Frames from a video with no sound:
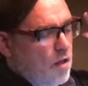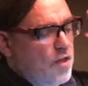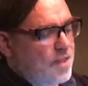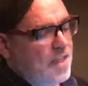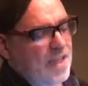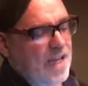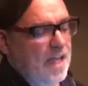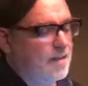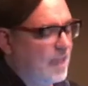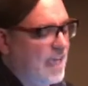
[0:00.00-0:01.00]
The city
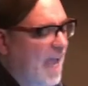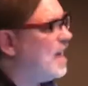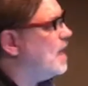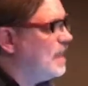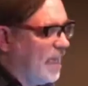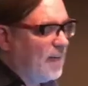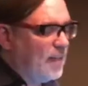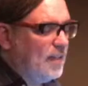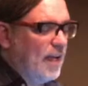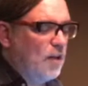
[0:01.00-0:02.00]
is again in
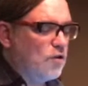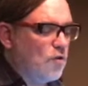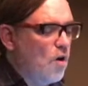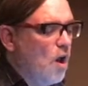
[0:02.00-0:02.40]
deadly danger.